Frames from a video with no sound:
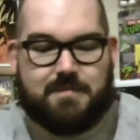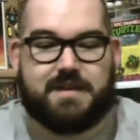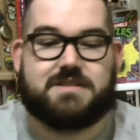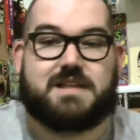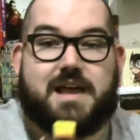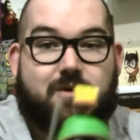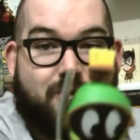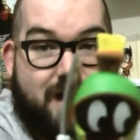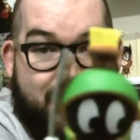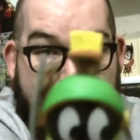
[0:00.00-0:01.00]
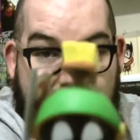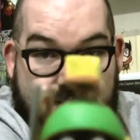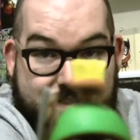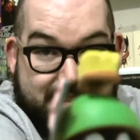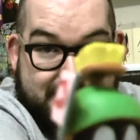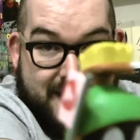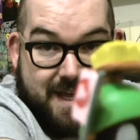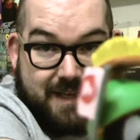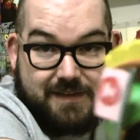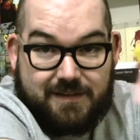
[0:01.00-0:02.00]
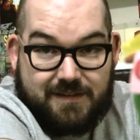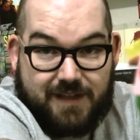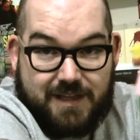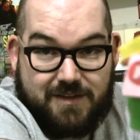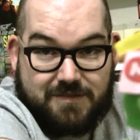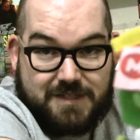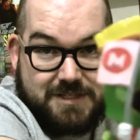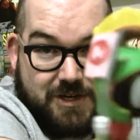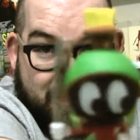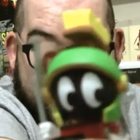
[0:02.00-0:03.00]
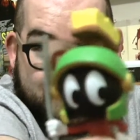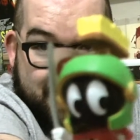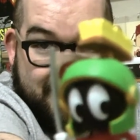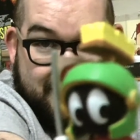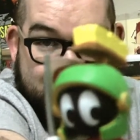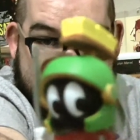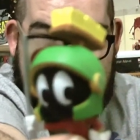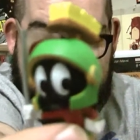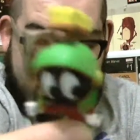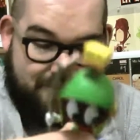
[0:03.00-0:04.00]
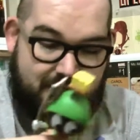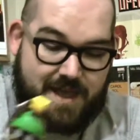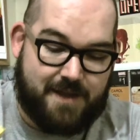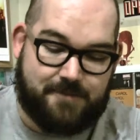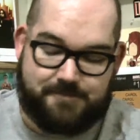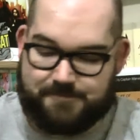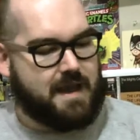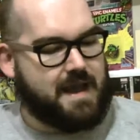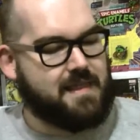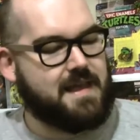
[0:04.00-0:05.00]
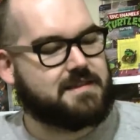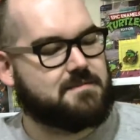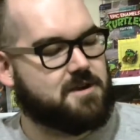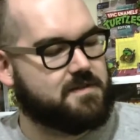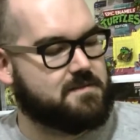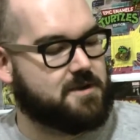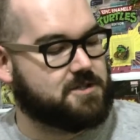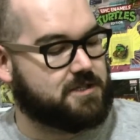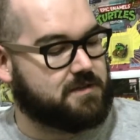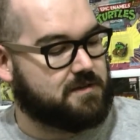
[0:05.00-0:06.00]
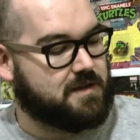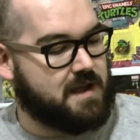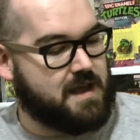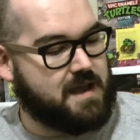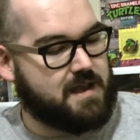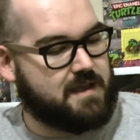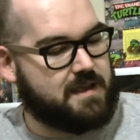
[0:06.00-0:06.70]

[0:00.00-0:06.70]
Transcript: but it's like right up against his head. Like you have to turn it to see the flag. I like the Marvin the Martian. I,